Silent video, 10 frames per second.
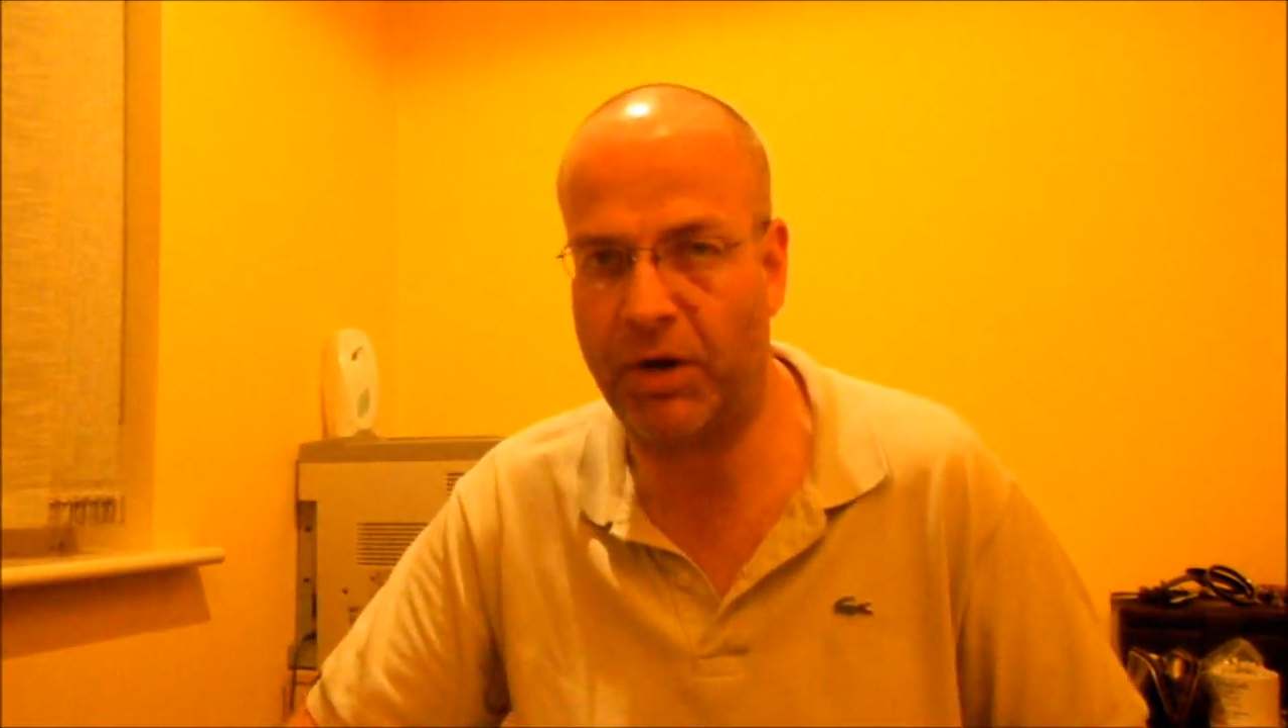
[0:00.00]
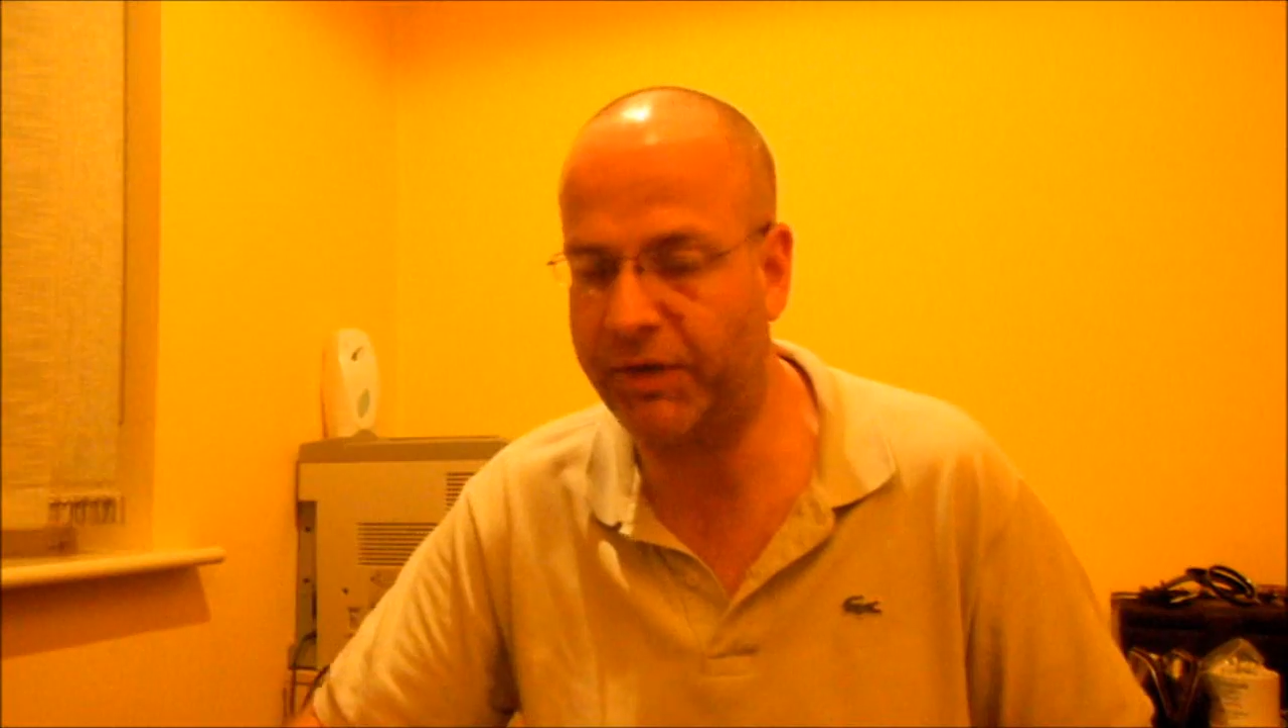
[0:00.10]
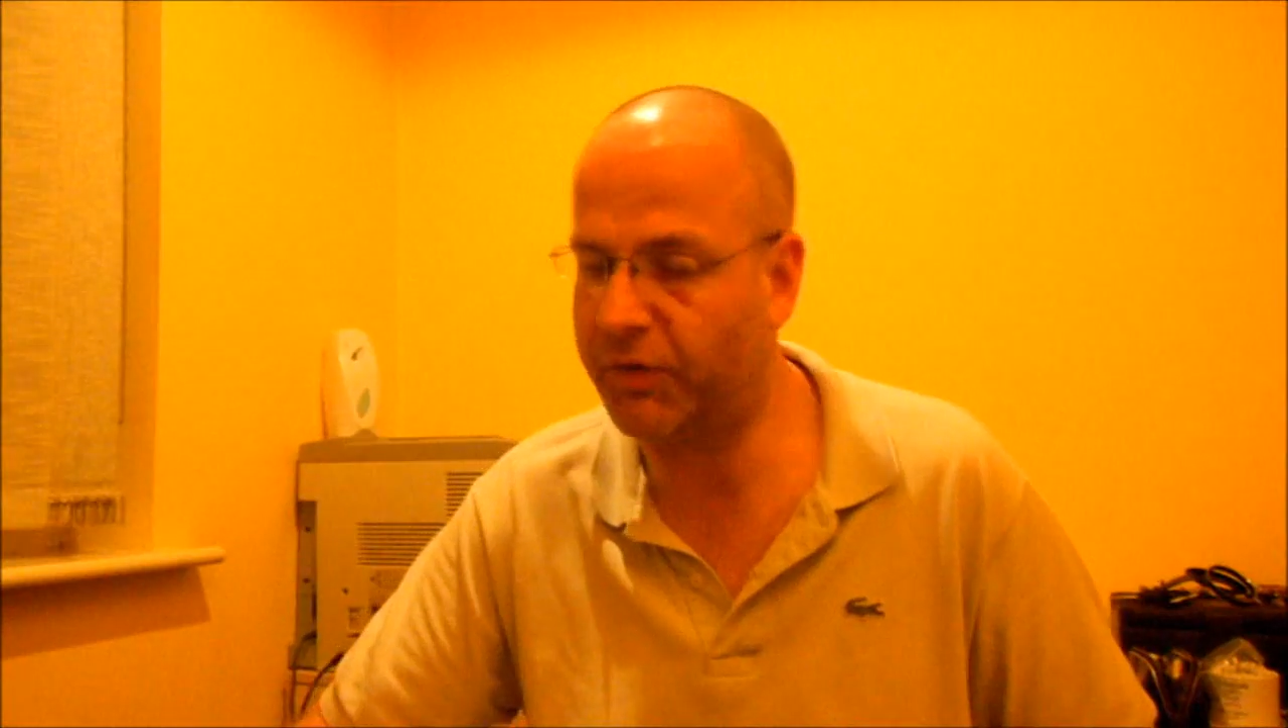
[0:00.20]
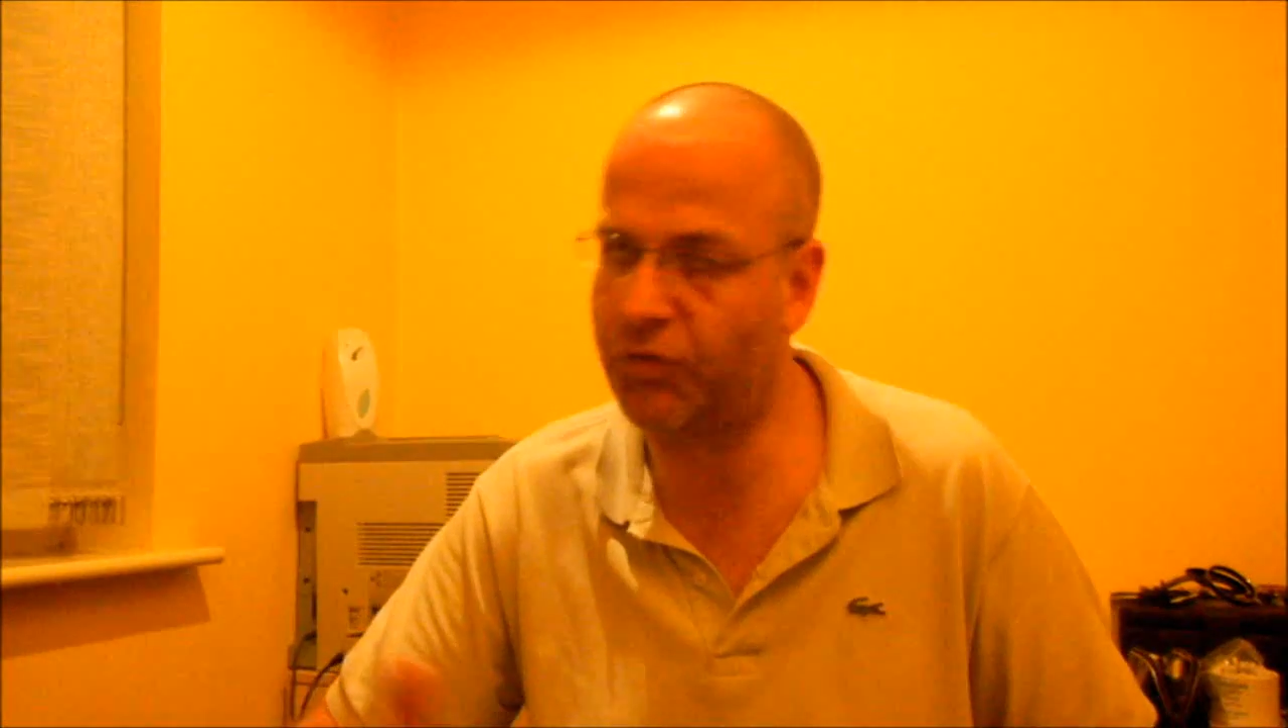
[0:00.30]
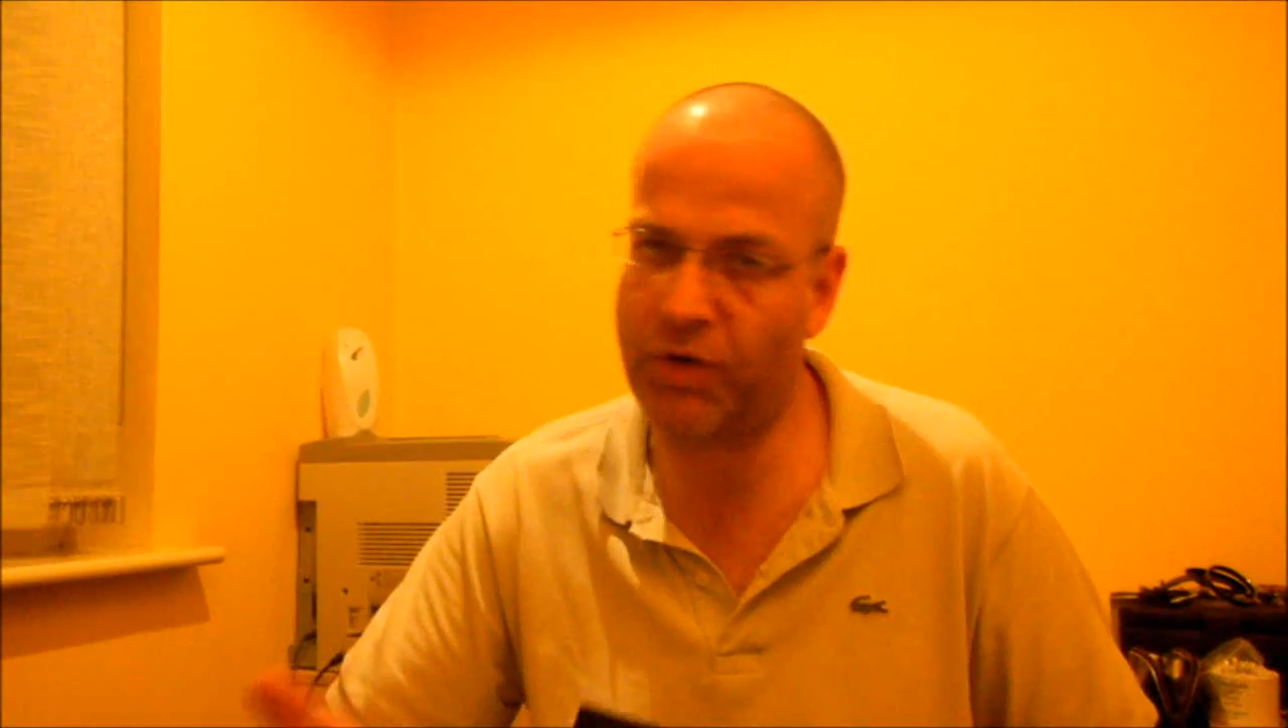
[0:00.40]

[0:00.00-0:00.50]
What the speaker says: monitor,